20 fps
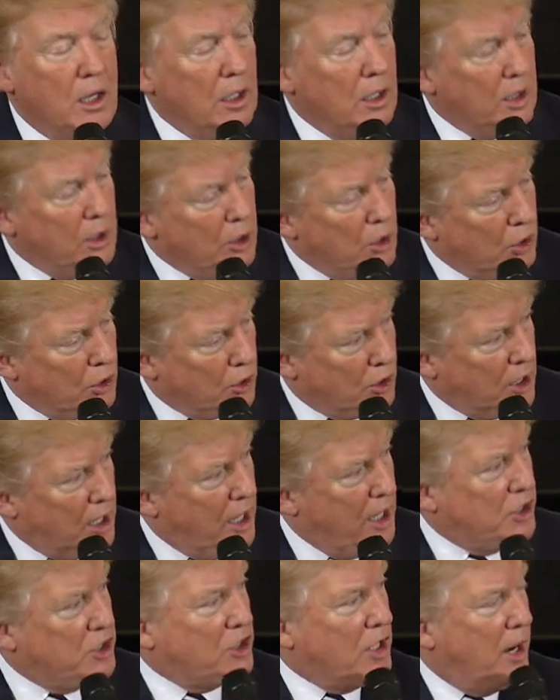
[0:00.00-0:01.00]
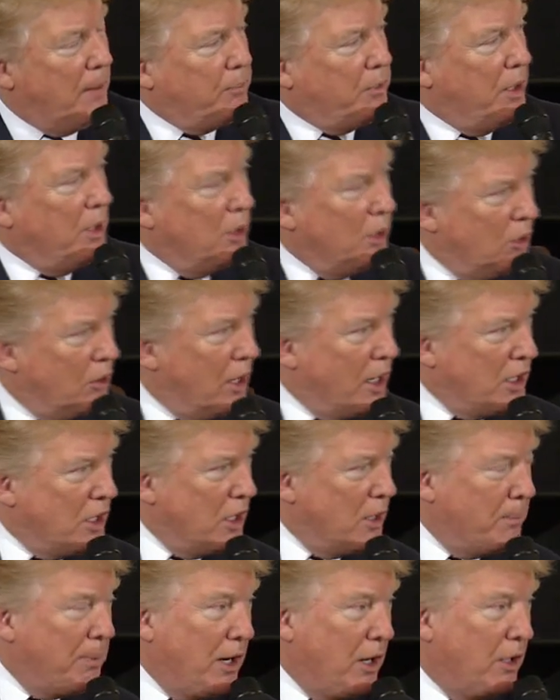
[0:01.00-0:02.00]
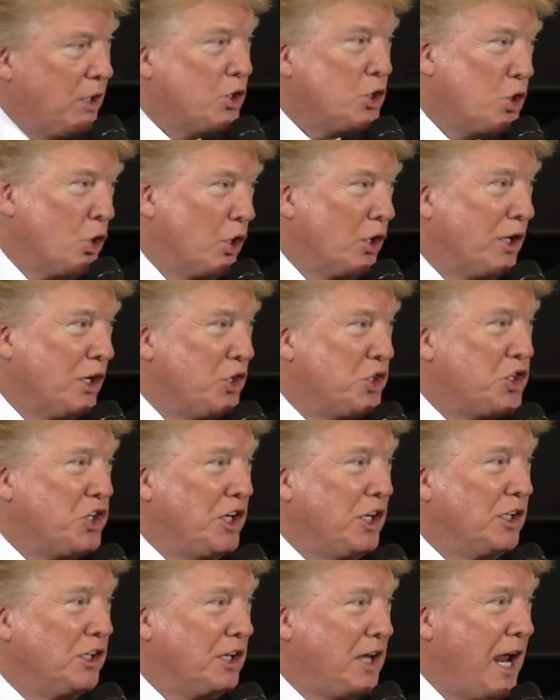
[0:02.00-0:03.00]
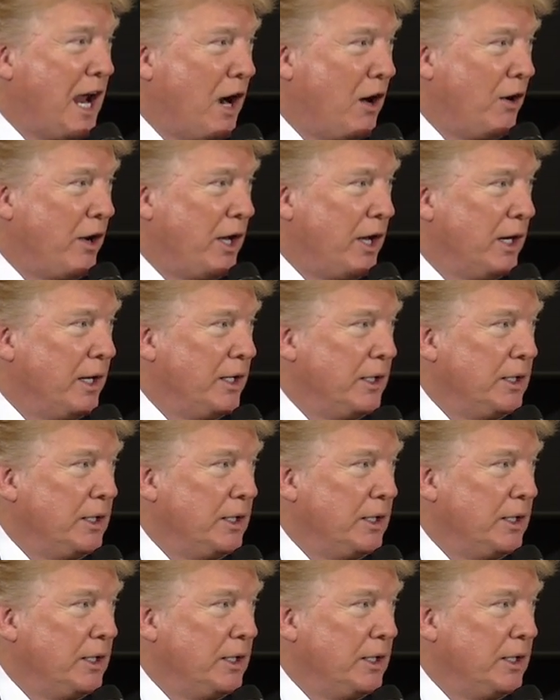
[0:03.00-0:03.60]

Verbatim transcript: uh, your concept and your idea about, it's called concealed carry.